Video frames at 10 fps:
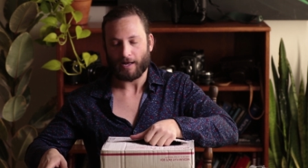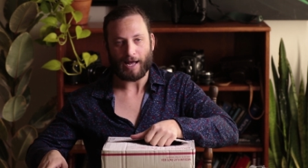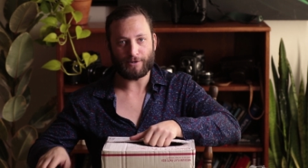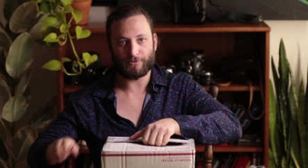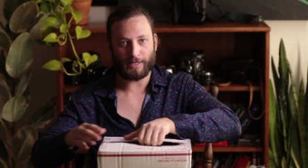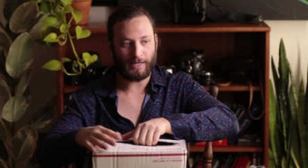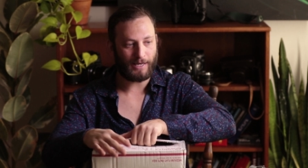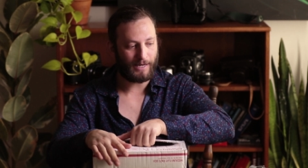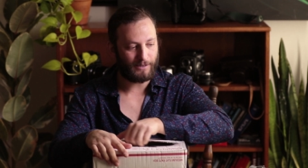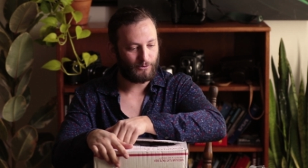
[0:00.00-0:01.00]
I didn't really
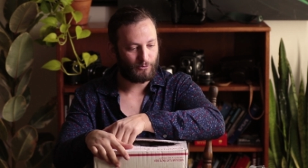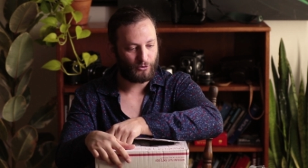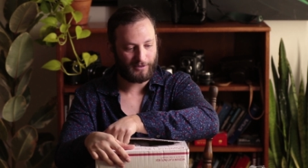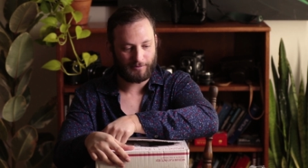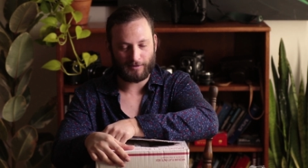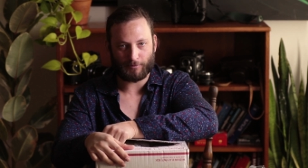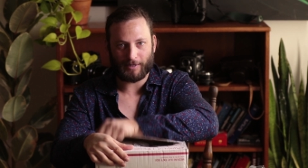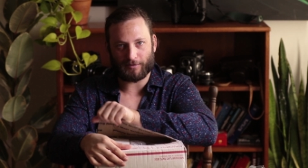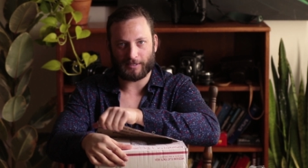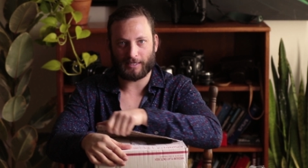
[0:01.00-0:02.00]
uh, do Christmas when
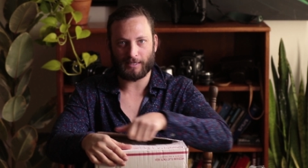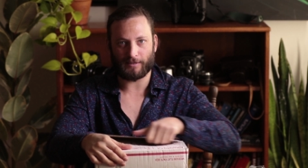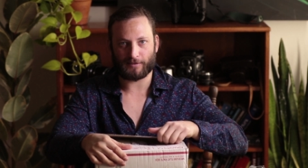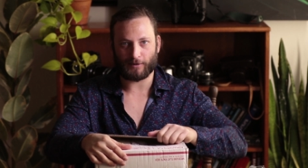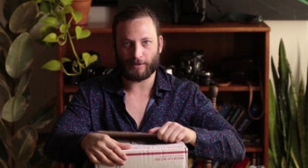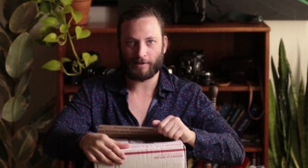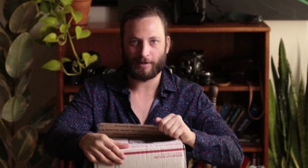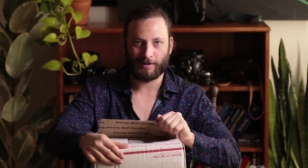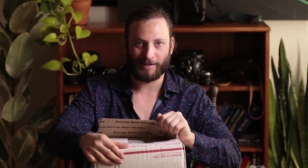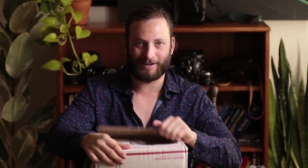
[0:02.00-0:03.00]
I was a kid, so I don't,